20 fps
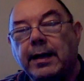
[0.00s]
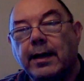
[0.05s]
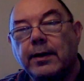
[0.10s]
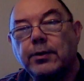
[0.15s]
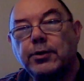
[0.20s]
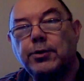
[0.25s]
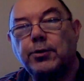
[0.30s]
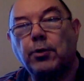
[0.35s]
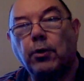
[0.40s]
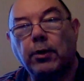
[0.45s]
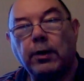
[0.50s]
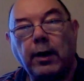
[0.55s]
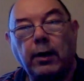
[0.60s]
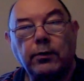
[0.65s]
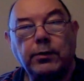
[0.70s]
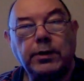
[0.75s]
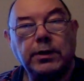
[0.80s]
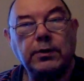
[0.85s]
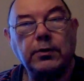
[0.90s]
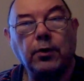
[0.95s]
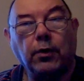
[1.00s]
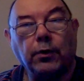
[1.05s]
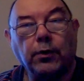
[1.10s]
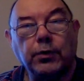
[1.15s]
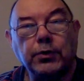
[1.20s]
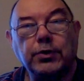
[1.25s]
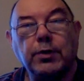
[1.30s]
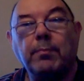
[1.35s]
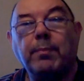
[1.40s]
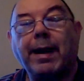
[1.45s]
gets thrown out is known
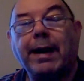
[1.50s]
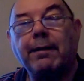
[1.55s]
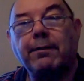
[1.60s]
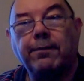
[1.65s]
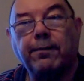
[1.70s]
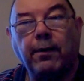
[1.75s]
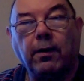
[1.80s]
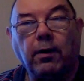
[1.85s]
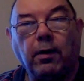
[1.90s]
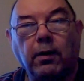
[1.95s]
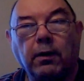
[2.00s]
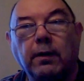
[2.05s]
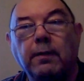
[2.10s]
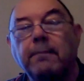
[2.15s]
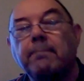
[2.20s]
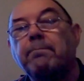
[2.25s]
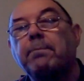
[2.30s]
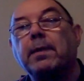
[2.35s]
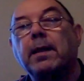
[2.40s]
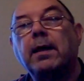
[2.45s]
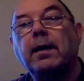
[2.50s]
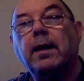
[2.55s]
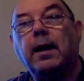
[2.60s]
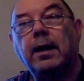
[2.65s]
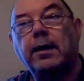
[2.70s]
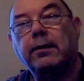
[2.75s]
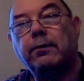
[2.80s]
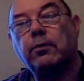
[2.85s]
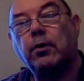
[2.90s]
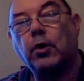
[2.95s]
as the backfall.
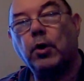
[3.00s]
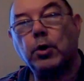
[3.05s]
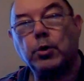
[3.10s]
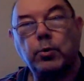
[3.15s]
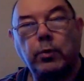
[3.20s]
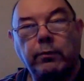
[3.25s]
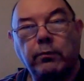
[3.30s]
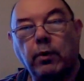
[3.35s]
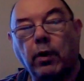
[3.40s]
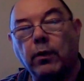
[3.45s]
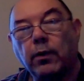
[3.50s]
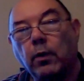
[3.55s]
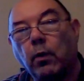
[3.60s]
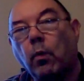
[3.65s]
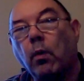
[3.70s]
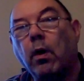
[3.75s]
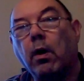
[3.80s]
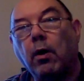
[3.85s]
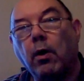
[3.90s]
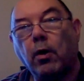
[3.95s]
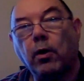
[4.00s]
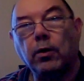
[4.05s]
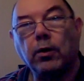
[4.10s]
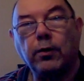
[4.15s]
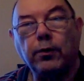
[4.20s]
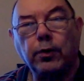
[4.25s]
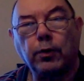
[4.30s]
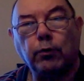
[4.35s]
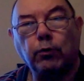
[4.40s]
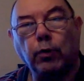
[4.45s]
And of course, we've got the wall
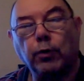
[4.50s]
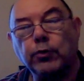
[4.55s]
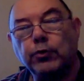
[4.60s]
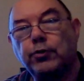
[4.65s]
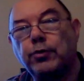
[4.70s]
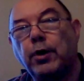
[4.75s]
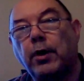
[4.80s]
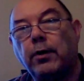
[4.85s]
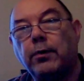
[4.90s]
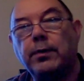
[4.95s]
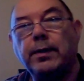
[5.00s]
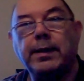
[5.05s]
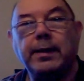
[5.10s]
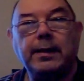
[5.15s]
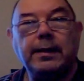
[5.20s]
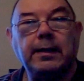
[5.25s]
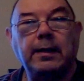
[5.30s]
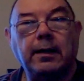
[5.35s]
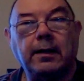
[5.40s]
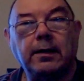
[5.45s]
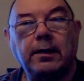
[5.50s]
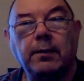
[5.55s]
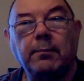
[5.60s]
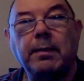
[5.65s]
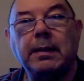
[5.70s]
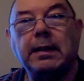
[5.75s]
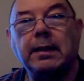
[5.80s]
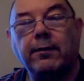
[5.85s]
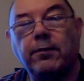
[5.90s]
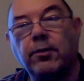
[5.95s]
that runs down the uh, the
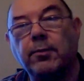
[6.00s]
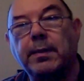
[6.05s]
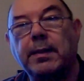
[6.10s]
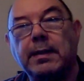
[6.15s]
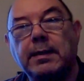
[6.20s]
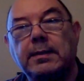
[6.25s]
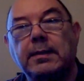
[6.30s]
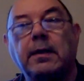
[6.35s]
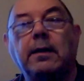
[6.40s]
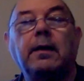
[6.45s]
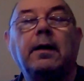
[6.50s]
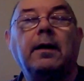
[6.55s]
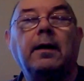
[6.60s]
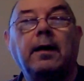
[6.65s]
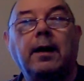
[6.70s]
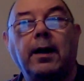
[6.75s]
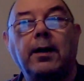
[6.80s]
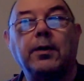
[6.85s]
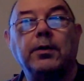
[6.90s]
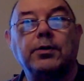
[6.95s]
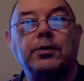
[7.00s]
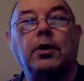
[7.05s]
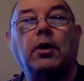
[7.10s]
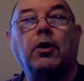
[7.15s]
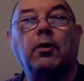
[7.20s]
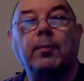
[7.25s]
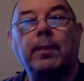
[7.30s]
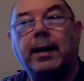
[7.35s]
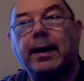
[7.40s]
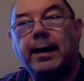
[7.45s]
middle of the beater. And as
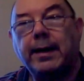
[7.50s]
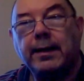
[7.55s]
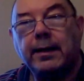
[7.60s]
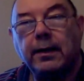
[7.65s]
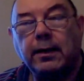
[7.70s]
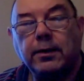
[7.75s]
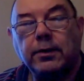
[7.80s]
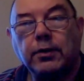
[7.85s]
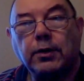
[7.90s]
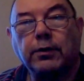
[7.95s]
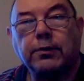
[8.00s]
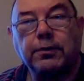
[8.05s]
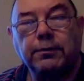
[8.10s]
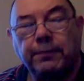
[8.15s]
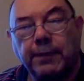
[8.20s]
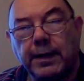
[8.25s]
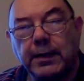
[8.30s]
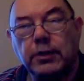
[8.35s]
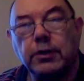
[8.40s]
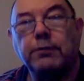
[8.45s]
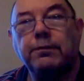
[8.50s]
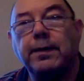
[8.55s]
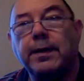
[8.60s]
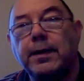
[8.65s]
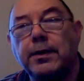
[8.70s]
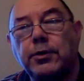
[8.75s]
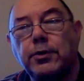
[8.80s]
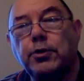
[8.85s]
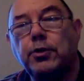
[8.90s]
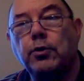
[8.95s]
all my uh, sort of
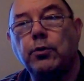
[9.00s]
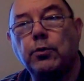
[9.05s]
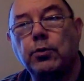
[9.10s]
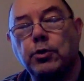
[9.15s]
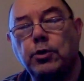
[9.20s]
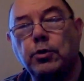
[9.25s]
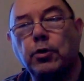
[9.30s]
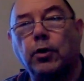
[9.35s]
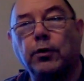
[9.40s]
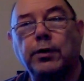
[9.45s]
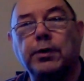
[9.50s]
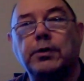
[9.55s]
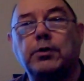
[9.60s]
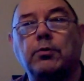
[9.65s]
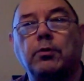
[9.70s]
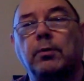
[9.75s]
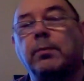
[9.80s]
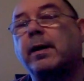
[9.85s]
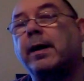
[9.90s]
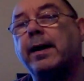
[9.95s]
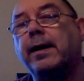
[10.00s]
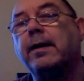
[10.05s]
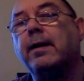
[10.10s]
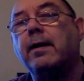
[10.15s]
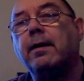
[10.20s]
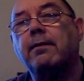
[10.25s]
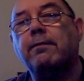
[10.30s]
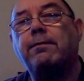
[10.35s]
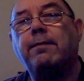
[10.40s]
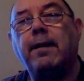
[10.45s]
face-to-face -face students know, this is one of my
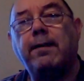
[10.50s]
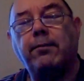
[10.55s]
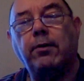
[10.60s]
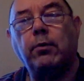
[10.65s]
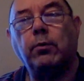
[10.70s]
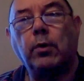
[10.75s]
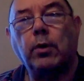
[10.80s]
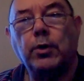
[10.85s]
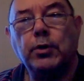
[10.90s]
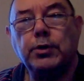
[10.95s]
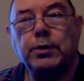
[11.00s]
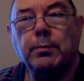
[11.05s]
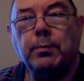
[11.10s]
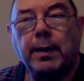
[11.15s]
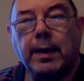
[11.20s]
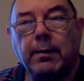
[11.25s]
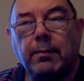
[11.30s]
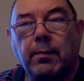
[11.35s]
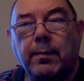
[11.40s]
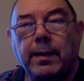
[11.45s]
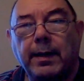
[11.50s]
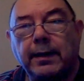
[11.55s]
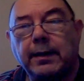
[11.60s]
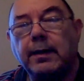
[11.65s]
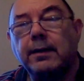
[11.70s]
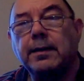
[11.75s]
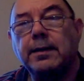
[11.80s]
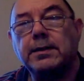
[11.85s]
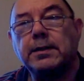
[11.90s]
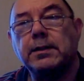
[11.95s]
favourite words in paper
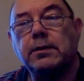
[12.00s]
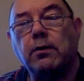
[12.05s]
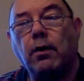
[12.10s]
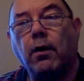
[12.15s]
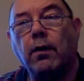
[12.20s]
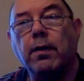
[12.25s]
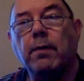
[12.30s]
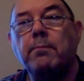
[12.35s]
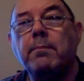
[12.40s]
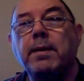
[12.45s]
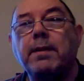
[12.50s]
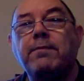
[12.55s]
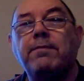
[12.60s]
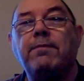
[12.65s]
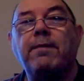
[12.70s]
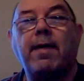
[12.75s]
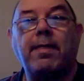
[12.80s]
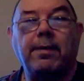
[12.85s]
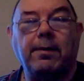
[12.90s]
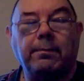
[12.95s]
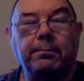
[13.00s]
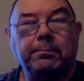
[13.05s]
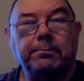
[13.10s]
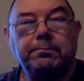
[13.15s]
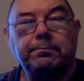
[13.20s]
making. This is called the mid feather.